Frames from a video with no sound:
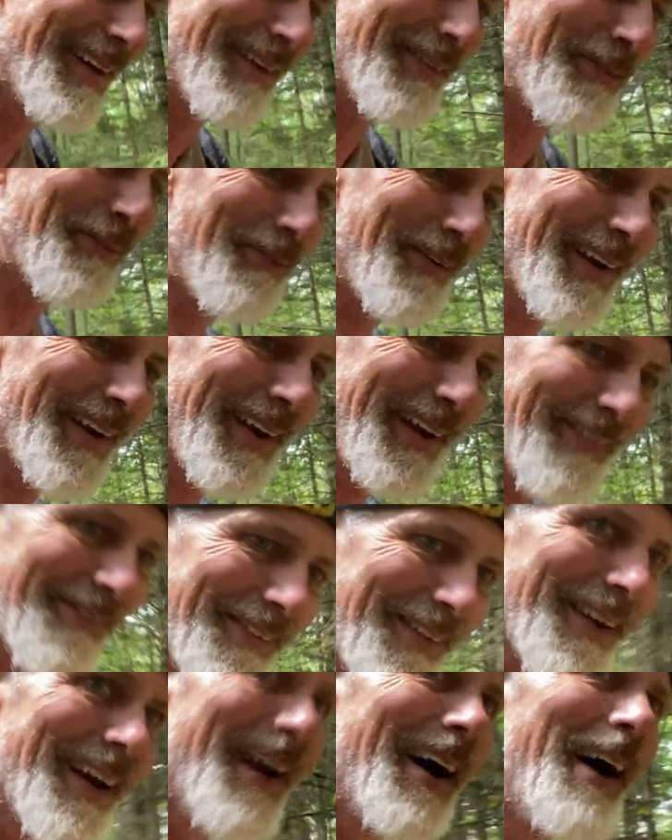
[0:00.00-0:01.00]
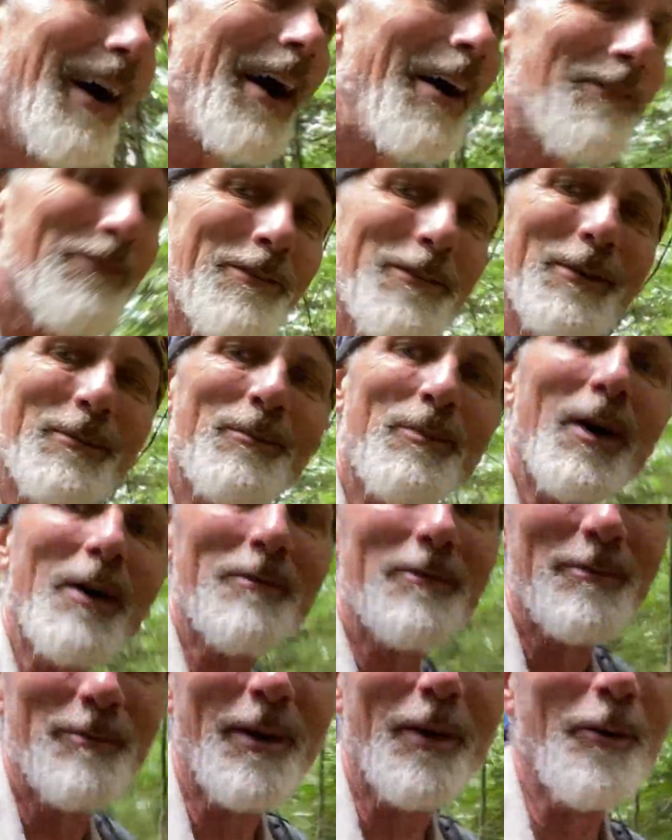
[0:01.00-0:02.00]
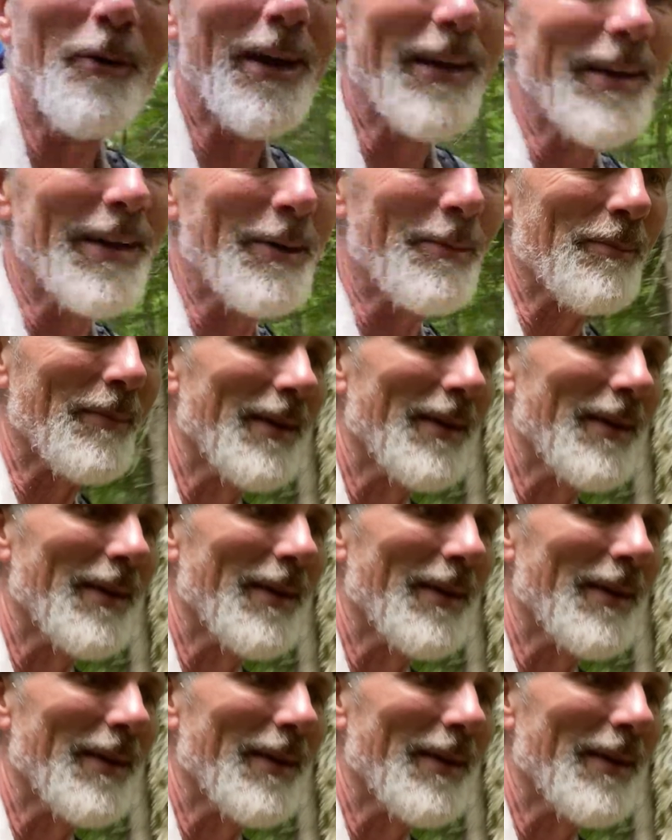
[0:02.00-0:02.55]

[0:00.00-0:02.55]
Whatever, huffing and puffing my way up.